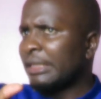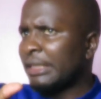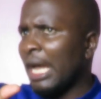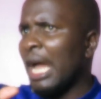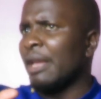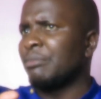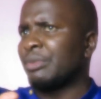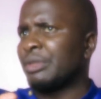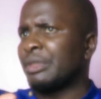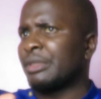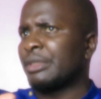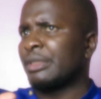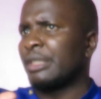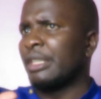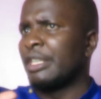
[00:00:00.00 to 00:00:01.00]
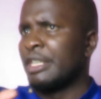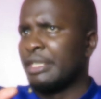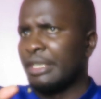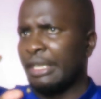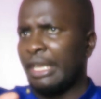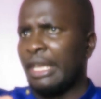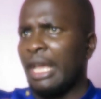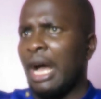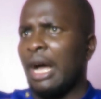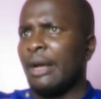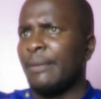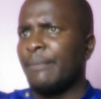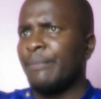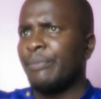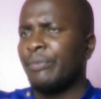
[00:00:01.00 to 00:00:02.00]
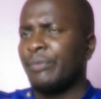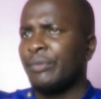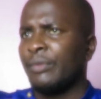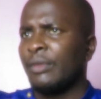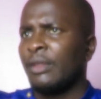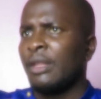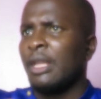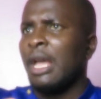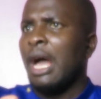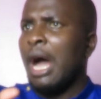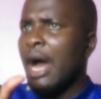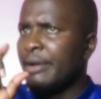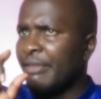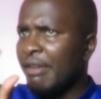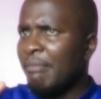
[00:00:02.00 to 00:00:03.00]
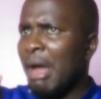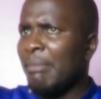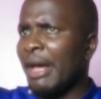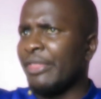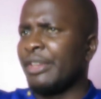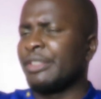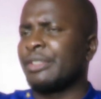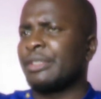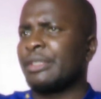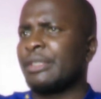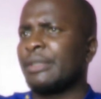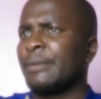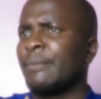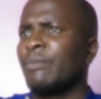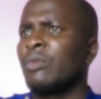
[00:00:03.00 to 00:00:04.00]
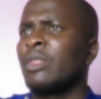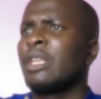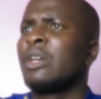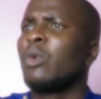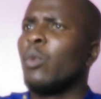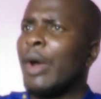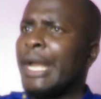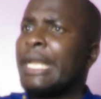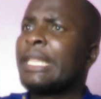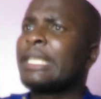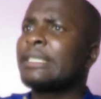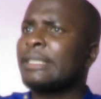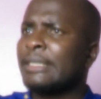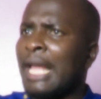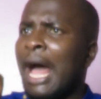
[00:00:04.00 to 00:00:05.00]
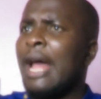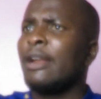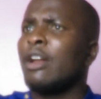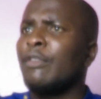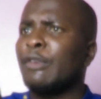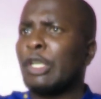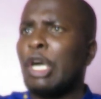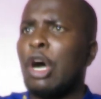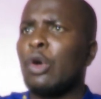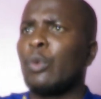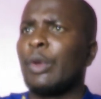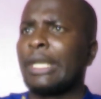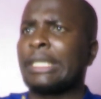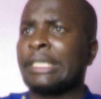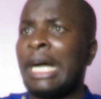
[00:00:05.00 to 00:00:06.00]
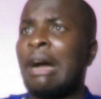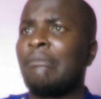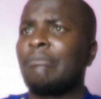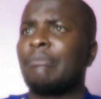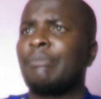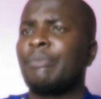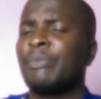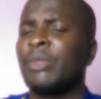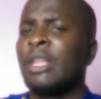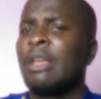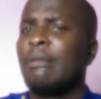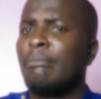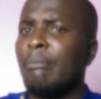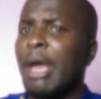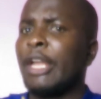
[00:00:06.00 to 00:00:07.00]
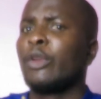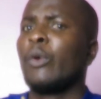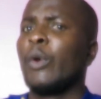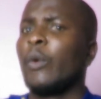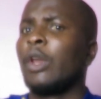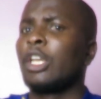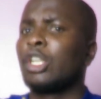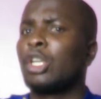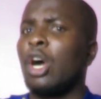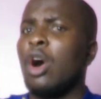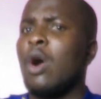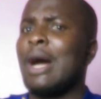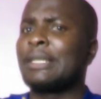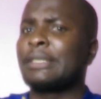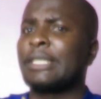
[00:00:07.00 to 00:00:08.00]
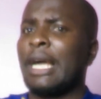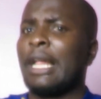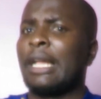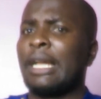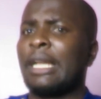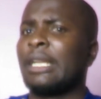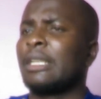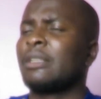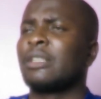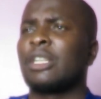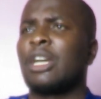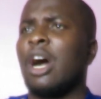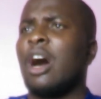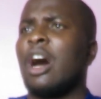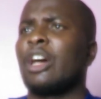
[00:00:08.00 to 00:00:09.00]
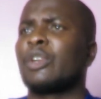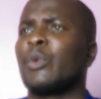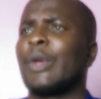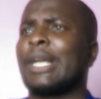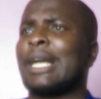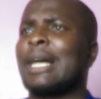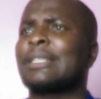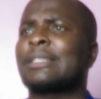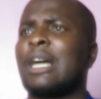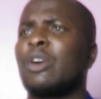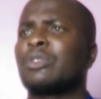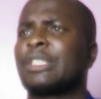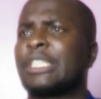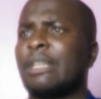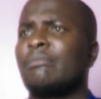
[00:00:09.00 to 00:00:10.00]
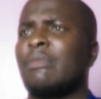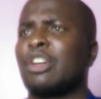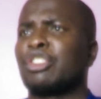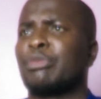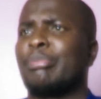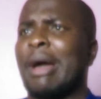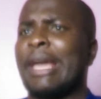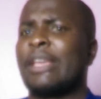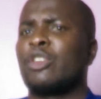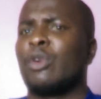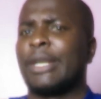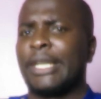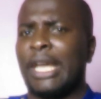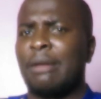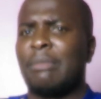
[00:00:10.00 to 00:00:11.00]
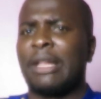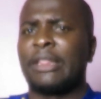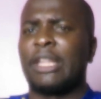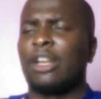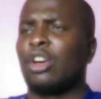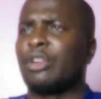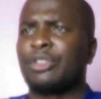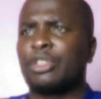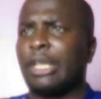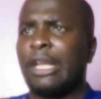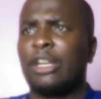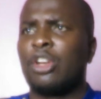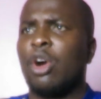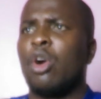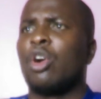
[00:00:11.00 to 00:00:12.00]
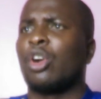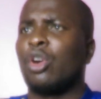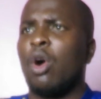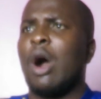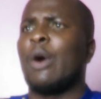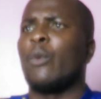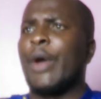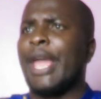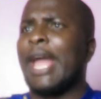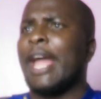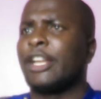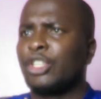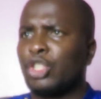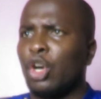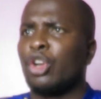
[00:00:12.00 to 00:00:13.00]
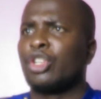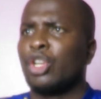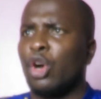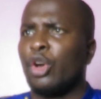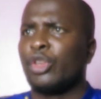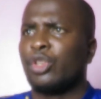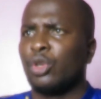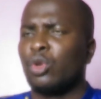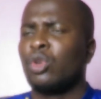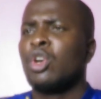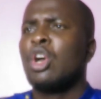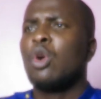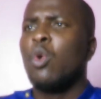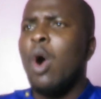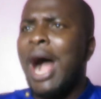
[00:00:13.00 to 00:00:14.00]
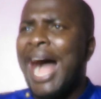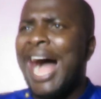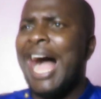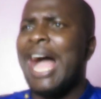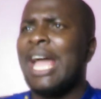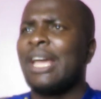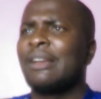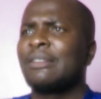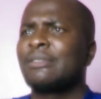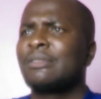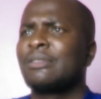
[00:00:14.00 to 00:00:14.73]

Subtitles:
times is here. And remember this. When the Son of God will come, many will go and tell God, we cast out demons by your name. And the Lord say, no, go away, I don't know you. Why?